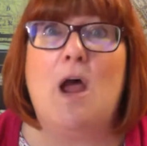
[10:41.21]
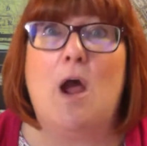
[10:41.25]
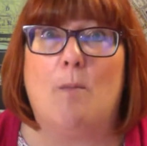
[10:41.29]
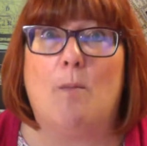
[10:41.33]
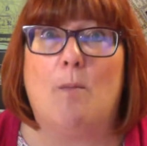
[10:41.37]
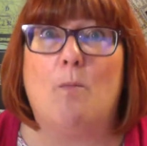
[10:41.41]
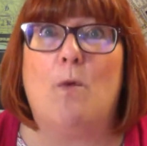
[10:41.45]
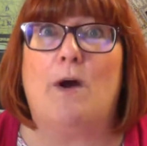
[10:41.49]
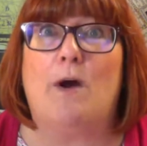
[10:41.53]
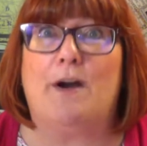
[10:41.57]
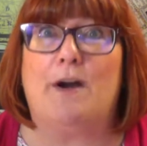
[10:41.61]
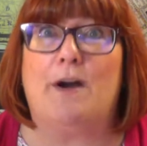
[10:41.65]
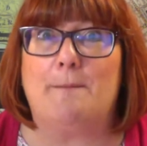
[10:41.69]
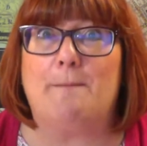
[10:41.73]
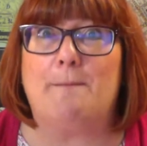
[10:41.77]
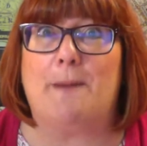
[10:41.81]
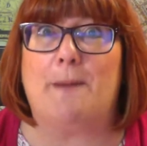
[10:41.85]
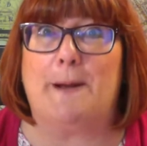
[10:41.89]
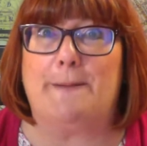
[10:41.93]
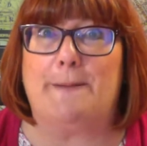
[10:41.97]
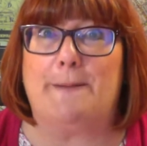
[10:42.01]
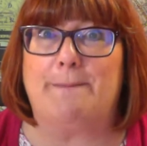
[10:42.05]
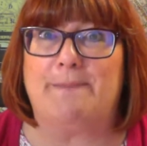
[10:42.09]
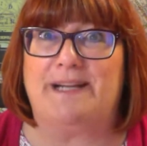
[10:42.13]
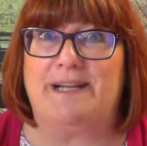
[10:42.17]
where it
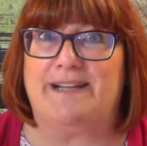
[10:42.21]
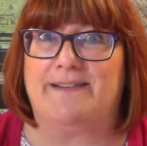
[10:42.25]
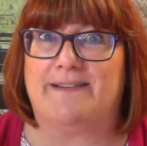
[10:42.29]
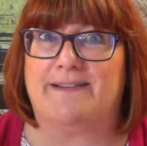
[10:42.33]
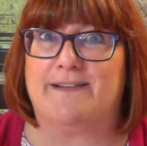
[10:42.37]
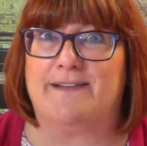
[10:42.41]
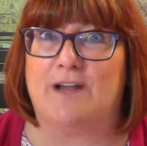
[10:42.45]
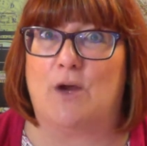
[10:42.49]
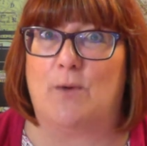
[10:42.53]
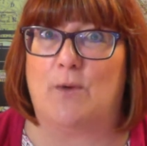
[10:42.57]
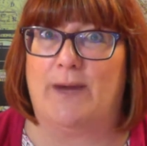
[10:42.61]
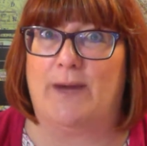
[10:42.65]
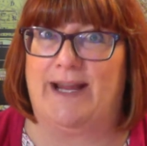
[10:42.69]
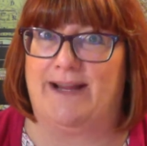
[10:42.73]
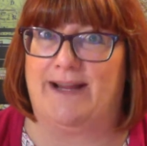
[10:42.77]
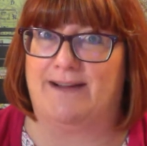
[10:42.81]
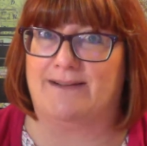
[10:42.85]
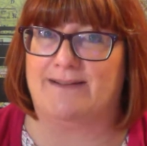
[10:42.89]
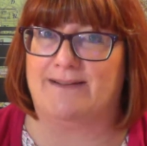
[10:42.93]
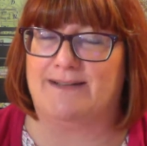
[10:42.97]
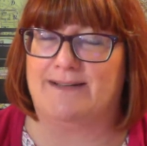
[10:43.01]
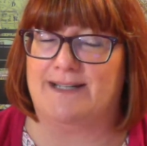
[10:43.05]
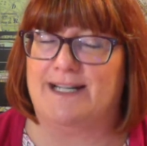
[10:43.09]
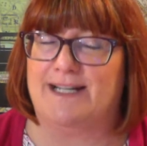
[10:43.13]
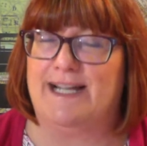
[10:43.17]
might be snowing,
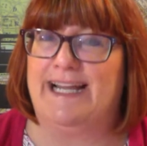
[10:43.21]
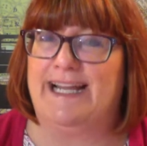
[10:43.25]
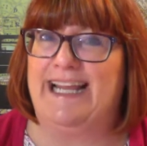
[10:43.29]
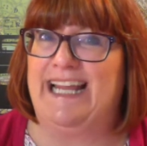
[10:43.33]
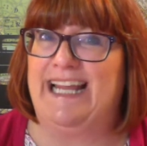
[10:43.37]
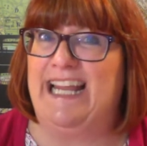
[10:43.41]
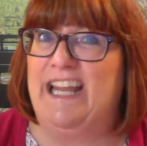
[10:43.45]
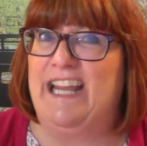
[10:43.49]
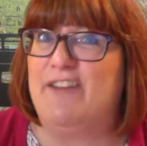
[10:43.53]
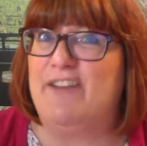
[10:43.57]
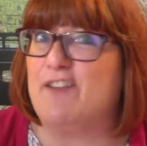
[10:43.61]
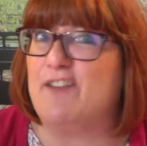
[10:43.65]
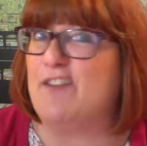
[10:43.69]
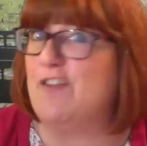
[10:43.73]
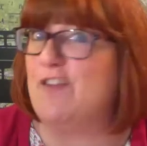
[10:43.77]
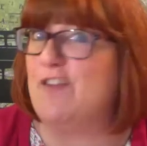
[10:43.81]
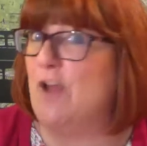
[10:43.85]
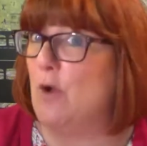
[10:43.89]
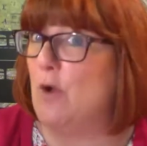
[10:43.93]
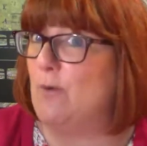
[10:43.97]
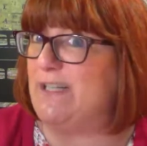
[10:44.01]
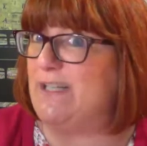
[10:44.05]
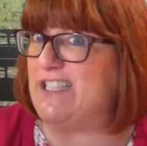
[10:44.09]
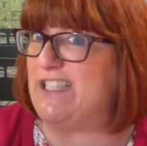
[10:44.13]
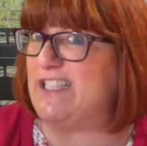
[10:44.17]
even
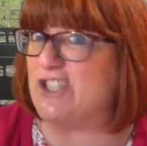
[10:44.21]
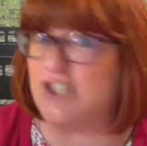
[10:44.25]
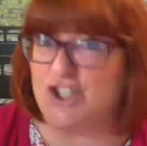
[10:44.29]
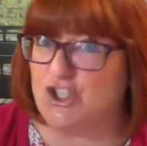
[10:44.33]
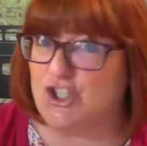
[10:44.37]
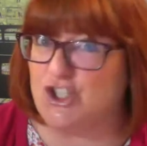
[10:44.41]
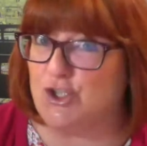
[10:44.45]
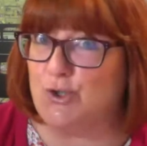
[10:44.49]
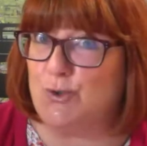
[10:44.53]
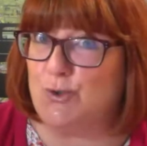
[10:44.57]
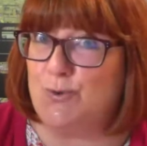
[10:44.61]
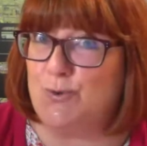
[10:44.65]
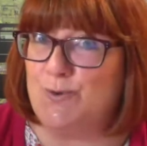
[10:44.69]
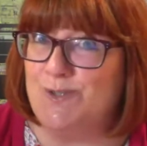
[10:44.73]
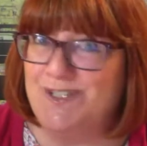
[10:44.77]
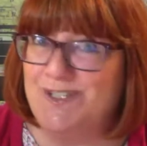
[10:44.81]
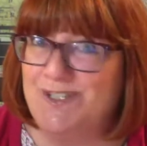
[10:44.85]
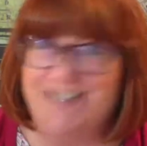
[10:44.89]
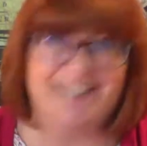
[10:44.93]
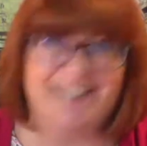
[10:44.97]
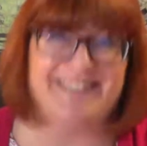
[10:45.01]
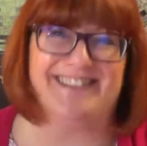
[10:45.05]
though it's June.